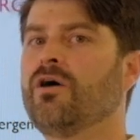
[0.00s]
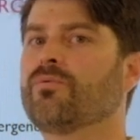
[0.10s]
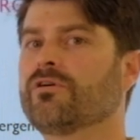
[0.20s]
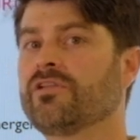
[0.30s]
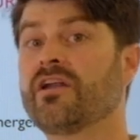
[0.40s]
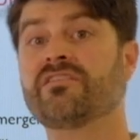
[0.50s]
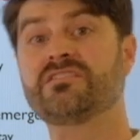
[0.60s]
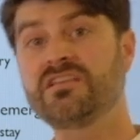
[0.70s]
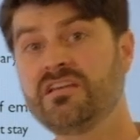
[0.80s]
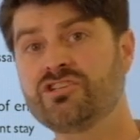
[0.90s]
where a lot of the
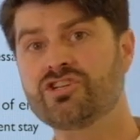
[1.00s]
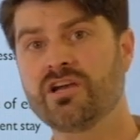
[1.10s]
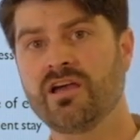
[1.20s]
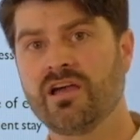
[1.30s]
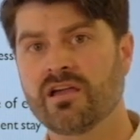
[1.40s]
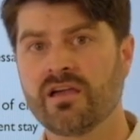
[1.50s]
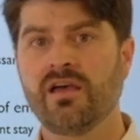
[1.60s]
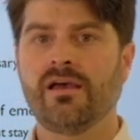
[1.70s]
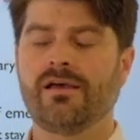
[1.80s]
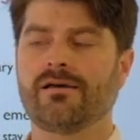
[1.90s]
teaching
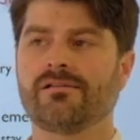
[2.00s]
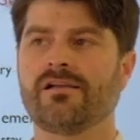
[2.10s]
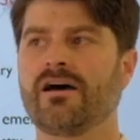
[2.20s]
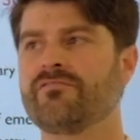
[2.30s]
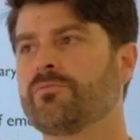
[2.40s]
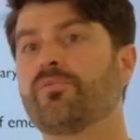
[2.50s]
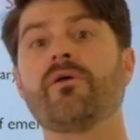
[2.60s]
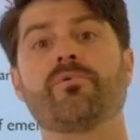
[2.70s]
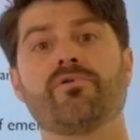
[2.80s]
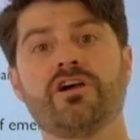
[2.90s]
and a lot of the
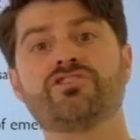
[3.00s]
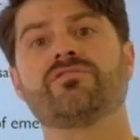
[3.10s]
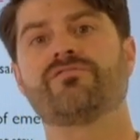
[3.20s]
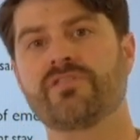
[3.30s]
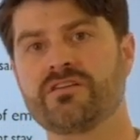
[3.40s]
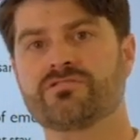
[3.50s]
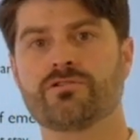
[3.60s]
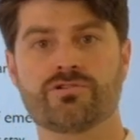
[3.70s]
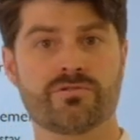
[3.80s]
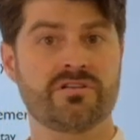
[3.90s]
preparation for that
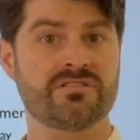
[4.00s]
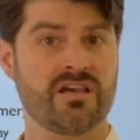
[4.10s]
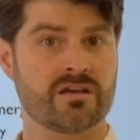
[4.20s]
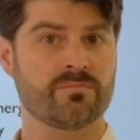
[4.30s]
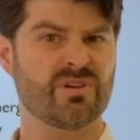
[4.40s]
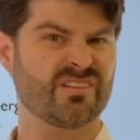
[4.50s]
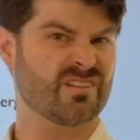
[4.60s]
surgery has taken place.